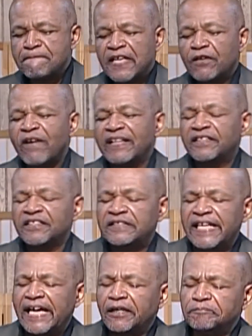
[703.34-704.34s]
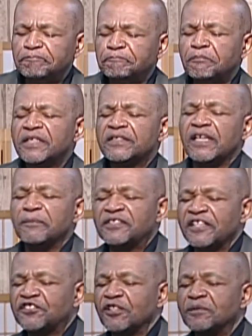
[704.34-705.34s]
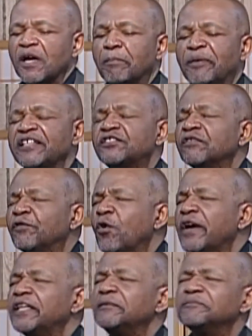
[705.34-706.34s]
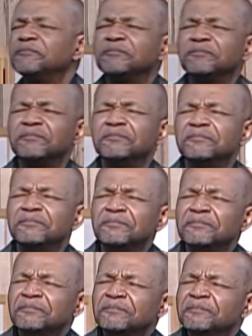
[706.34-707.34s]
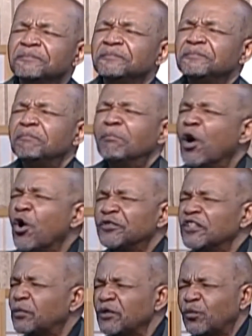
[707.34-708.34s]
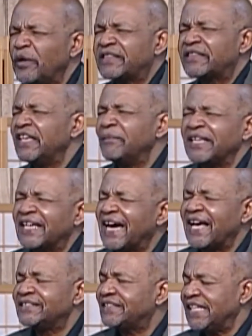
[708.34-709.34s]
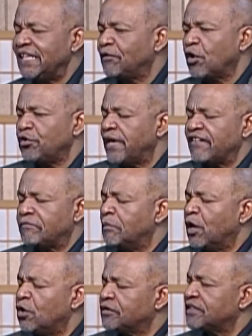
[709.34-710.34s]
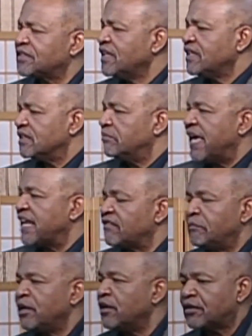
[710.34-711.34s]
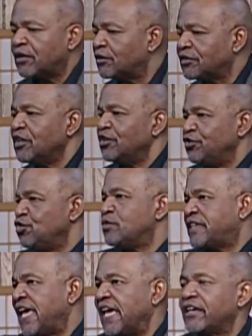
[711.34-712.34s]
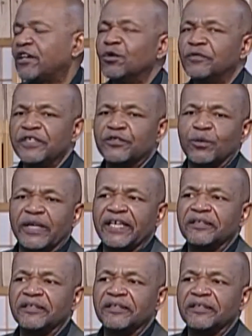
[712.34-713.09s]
Write this down. Some systems are best avoided. Moses was with them, and God said, even though you have Moses, the man of miracles, you can't go this way.